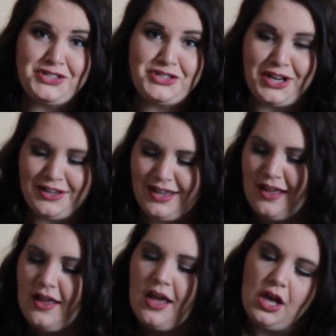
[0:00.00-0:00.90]

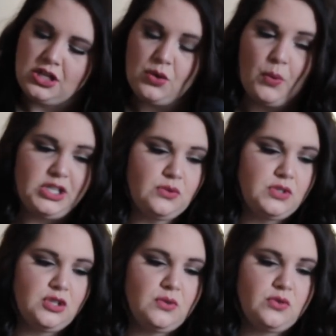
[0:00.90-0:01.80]
Australia. So what
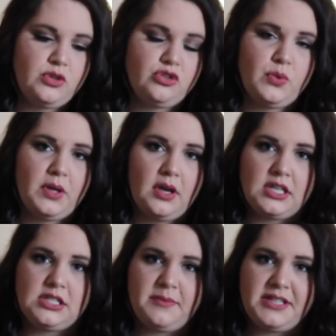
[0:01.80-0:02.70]
you do is when you're doing a
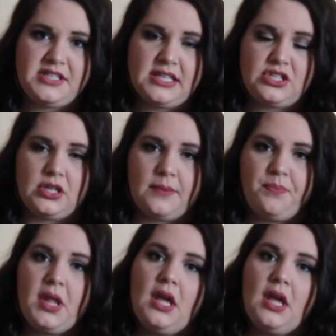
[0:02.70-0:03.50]
customization,